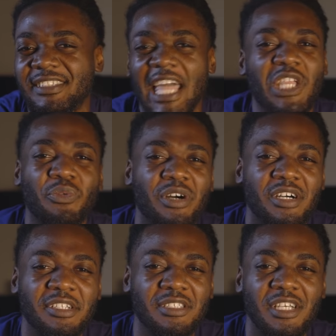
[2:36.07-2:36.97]
daily
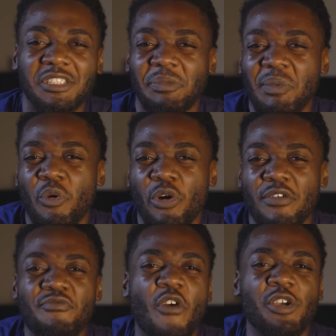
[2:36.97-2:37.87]
runs, something
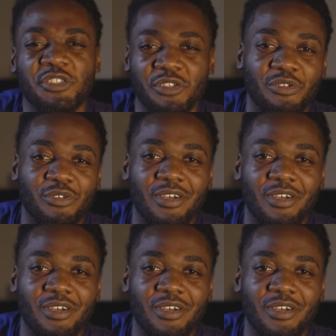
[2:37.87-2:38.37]
more versatile.